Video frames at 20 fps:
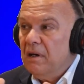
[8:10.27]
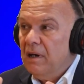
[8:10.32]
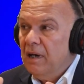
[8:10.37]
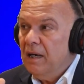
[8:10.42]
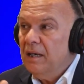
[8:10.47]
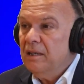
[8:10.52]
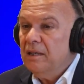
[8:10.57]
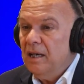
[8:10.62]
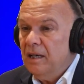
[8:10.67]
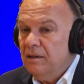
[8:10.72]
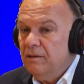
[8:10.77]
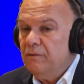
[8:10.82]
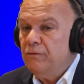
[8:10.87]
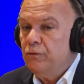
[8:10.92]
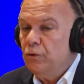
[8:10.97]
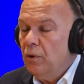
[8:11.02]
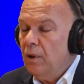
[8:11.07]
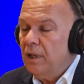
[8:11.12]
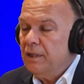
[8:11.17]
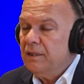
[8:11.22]
and a
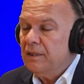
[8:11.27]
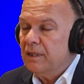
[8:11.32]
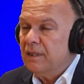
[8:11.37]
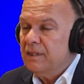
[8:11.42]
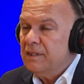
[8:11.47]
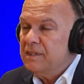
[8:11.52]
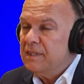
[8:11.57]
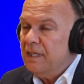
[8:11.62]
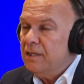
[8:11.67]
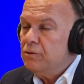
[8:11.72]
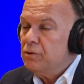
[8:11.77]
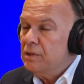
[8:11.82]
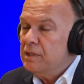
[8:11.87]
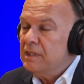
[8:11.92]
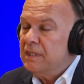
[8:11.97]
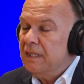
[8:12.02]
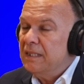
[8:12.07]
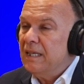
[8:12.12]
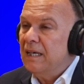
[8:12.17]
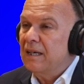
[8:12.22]
few other
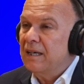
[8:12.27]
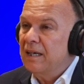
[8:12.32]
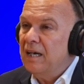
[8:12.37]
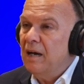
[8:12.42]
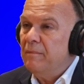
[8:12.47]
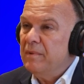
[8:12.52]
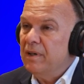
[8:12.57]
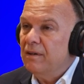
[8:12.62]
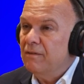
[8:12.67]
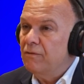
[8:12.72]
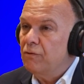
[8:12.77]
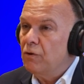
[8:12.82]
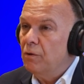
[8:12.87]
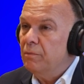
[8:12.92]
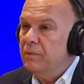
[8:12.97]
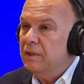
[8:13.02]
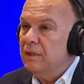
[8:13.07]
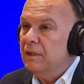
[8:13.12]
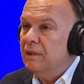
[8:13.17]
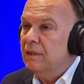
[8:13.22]
consensuses that are coming
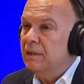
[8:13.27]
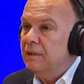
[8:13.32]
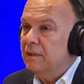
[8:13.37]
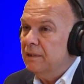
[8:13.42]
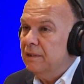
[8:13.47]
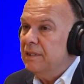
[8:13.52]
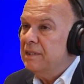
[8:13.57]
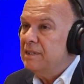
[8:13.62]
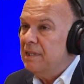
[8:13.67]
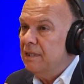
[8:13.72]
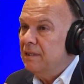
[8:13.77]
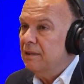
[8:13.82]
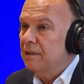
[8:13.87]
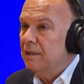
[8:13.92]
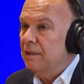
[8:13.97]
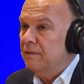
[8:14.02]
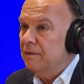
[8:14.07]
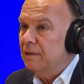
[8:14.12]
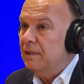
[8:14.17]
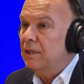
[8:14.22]
from
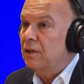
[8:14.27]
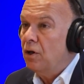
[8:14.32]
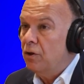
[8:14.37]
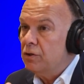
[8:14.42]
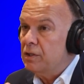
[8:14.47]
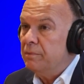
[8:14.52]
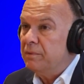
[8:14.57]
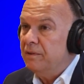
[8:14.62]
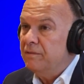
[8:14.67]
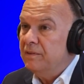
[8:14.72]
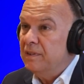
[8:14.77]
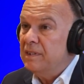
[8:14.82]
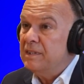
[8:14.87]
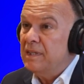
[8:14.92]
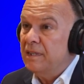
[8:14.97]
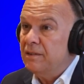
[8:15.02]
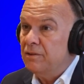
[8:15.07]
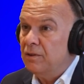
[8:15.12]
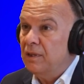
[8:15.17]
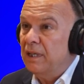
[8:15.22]
the concept of
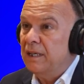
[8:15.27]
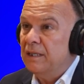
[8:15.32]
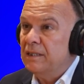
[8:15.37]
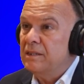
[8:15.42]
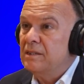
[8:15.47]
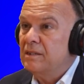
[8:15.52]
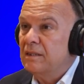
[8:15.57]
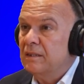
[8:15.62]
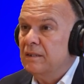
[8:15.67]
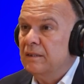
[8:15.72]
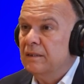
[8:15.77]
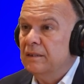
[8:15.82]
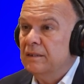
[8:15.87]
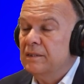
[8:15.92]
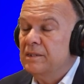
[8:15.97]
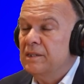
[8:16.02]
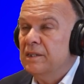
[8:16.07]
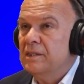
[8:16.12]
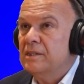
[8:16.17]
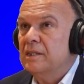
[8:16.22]
decentralized
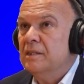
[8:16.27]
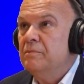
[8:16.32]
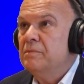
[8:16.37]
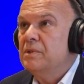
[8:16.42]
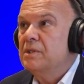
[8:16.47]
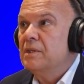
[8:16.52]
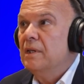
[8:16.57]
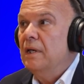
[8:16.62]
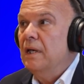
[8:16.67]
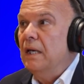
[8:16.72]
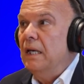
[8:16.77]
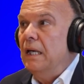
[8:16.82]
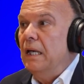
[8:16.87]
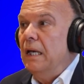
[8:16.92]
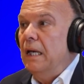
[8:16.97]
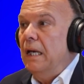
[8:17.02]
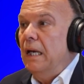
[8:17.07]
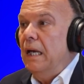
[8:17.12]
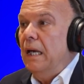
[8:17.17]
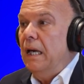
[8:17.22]
systems.
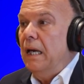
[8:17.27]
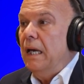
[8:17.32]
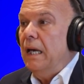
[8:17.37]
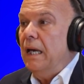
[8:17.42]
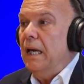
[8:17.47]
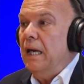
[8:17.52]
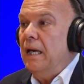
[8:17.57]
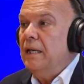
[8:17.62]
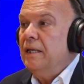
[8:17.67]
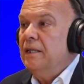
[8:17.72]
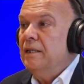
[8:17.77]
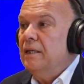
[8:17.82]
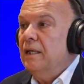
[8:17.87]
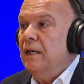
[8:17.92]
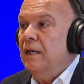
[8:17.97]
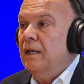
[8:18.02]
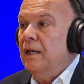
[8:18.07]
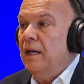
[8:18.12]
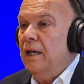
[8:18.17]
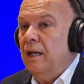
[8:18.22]
And
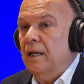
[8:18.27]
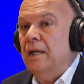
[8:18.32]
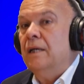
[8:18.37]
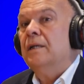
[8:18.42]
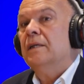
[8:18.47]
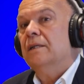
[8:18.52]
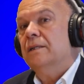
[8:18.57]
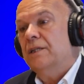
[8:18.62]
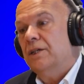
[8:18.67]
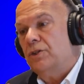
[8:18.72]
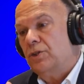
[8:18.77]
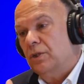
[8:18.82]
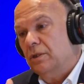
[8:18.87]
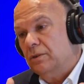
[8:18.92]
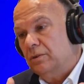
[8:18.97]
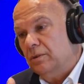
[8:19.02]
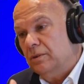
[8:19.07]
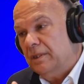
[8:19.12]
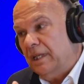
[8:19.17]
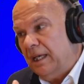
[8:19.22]
in
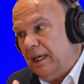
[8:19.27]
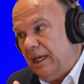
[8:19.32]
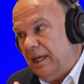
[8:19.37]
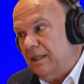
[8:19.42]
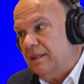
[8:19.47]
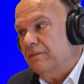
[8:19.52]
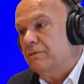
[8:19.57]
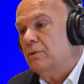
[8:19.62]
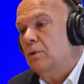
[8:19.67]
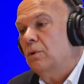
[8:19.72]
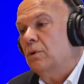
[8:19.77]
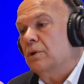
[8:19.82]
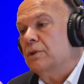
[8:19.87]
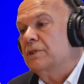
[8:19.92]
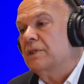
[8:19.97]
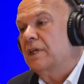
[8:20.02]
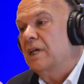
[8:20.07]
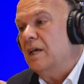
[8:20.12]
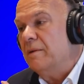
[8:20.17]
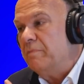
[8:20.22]
addition to that, of
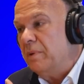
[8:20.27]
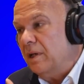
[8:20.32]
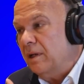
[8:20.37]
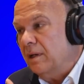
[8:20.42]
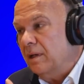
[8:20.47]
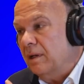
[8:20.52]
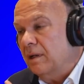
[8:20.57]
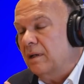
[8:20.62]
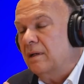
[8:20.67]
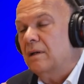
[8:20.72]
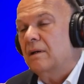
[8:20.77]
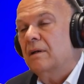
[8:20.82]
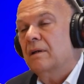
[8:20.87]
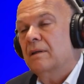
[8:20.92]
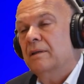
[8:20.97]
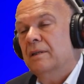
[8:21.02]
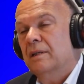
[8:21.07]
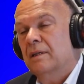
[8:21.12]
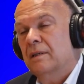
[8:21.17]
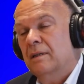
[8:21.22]
course, keeping
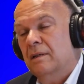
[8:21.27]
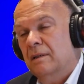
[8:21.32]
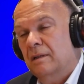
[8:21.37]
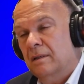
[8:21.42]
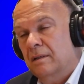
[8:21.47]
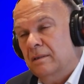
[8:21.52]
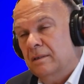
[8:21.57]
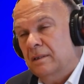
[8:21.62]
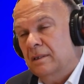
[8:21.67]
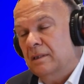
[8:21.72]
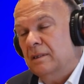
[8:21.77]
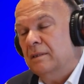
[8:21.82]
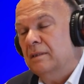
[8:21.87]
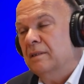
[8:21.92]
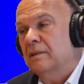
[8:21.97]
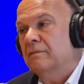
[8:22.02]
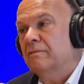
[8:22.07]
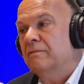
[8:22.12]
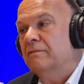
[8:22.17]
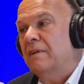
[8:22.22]

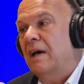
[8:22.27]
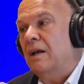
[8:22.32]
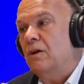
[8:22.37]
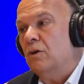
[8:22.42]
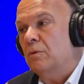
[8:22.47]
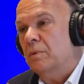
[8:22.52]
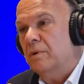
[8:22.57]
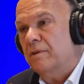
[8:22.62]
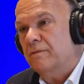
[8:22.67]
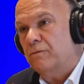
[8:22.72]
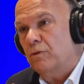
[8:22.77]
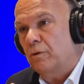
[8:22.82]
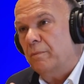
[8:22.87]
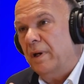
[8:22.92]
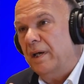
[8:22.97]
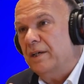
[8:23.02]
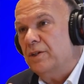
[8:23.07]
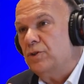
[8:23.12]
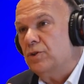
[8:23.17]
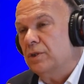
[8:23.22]
the valuable
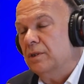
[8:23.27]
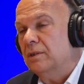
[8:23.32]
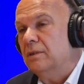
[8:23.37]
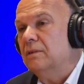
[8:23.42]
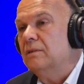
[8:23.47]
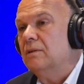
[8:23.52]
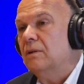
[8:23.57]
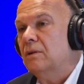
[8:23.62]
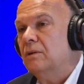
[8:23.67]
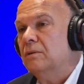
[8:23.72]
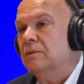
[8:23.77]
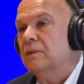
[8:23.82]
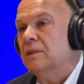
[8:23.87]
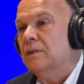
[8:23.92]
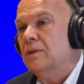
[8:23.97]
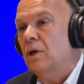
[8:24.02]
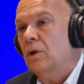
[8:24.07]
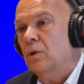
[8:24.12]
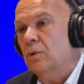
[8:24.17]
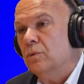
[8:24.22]
information on
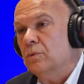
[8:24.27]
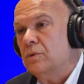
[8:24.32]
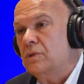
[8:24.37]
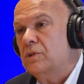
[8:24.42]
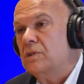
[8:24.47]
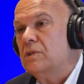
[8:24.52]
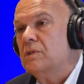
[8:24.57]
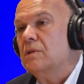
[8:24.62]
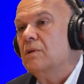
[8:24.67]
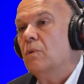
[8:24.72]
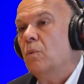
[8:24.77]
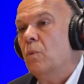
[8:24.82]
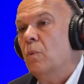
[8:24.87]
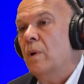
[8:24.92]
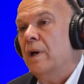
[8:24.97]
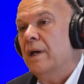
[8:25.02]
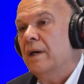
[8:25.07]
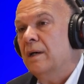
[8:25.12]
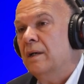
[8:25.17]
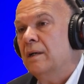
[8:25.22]
the nodes
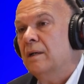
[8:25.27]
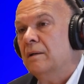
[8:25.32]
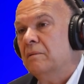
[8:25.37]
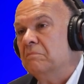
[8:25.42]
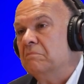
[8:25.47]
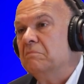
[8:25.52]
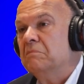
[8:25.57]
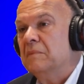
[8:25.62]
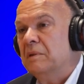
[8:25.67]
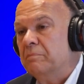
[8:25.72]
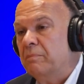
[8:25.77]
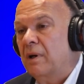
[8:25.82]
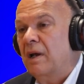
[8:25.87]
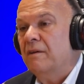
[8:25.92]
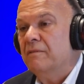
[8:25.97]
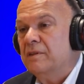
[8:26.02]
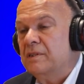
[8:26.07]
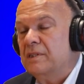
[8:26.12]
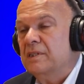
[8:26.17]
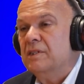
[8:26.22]
where the
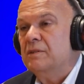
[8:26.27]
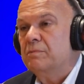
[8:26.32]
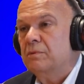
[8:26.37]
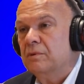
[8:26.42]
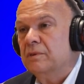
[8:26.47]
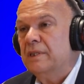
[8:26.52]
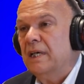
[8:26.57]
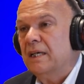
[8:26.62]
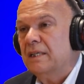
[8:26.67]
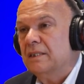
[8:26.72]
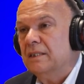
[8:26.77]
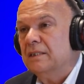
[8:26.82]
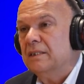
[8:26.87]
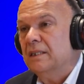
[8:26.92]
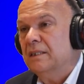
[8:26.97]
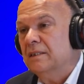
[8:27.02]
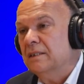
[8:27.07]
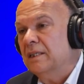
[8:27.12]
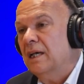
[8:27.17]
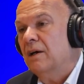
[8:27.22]
privacy is protected
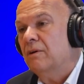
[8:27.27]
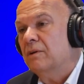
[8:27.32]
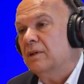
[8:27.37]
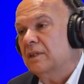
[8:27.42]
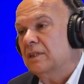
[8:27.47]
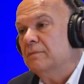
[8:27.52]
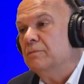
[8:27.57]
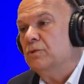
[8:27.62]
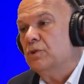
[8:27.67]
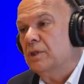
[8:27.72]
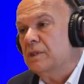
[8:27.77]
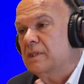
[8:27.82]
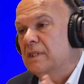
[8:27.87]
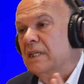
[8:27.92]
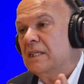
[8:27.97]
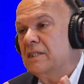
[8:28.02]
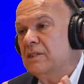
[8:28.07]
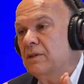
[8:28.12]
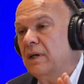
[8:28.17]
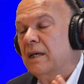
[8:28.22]
and the algorithm just
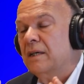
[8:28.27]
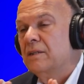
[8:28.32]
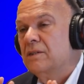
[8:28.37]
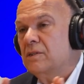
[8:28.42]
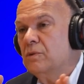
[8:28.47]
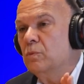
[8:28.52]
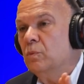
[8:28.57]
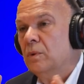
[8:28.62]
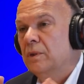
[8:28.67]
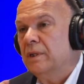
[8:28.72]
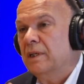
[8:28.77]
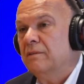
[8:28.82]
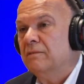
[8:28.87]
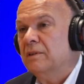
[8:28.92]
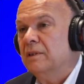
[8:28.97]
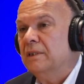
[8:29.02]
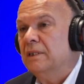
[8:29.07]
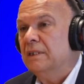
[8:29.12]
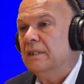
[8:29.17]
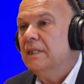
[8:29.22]
extracts
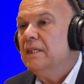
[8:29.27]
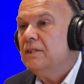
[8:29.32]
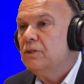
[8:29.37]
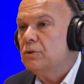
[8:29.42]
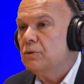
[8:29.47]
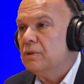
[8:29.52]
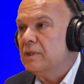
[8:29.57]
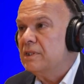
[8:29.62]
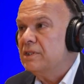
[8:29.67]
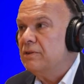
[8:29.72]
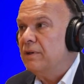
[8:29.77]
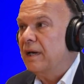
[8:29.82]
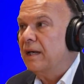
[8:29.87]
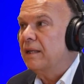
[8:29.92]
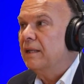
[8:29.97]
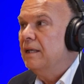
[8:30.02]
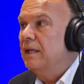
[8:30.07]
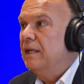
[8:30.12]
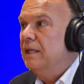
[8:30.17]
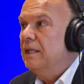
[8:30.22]
whatever it needs to
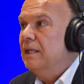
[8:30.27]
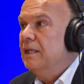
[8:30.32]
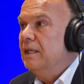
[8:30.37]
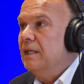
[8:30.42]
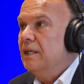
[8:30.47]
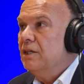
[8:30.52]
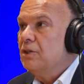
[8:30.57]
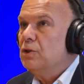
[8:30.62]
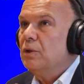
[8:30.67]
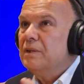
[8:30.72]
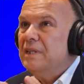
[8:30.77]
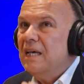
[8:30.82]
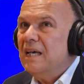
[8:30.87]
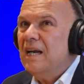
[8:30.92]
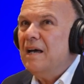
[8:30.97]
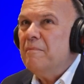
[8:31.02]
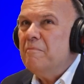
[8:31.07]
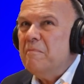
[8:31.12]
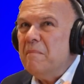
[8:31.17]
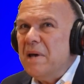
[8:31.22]
extract. So
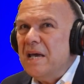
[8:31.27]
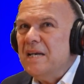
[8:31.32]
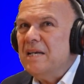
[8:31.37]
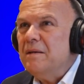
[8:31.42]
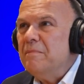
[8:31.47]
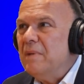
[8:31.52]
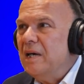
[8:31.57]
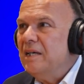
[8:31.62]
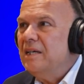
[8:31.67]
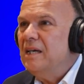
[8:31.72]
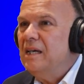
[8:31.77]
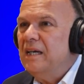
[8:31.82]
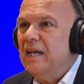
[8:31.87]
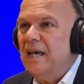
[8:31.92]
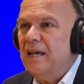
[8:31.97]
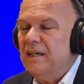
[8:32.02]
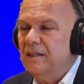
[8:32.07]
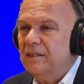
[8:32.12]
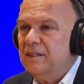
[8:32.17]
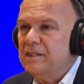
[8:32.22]
there are many, many
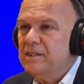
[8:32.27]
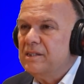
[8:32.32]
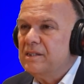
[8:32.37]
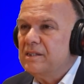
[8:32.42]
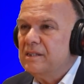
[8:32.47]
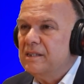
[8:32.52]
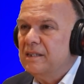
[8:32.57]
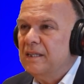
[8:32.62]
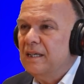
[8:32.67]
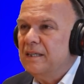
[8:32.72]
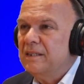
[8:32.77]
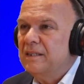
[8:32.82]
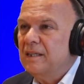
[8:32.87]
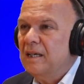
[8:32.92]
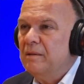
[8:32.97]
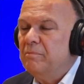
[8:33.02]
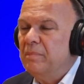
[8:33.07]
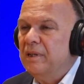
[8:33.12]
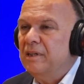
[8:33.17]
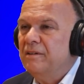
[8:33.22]
layers that
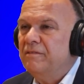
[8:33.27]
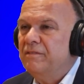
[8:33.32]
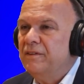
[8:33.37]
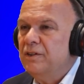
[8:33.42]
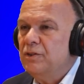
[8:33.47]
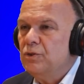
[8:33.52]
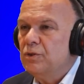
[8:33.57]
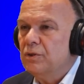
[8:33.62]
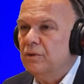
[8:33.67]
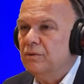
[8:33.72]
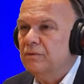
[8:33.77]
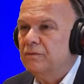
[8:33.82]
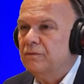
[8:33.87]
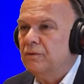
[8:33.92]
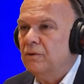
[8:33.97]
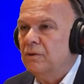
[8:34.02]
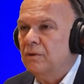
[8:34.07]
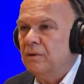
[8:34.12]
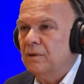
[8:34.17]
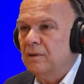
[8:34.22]
are beneficial
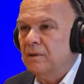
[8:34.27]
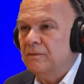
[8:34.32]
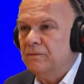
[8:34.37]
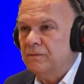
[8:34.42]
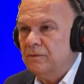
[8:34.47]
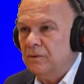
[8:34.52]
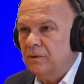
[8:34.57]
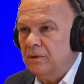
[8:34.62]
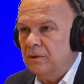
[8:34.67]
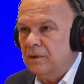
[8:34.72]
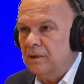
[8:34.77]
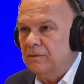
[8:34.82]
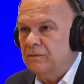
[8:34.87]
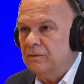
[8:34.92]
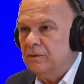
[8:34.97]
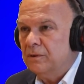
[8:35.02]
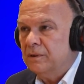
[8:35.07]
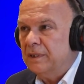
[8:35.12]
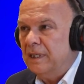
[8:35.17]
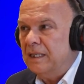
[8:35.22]

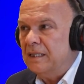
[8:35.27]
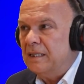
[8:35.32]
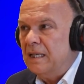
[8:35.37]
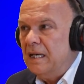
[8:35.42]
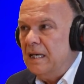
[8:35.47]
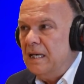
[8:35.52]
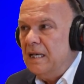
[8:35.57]
for that.